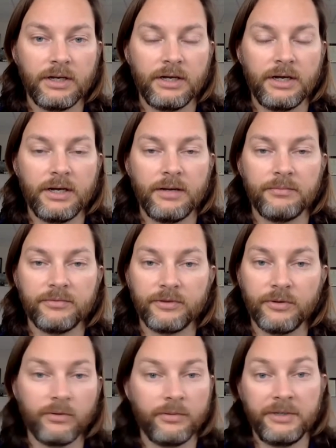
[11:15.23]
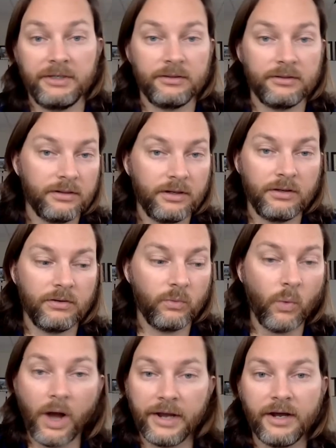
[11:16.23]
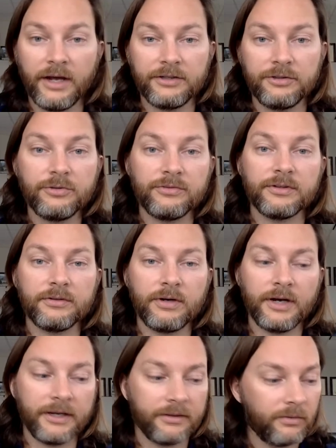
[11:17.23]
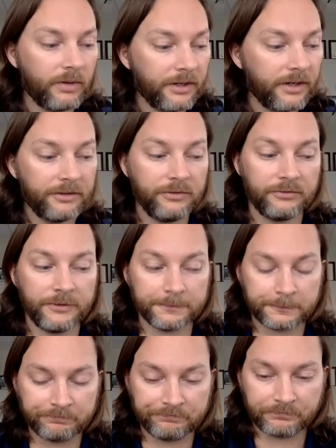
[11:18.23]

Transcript: Why not use it, right? Why not use it?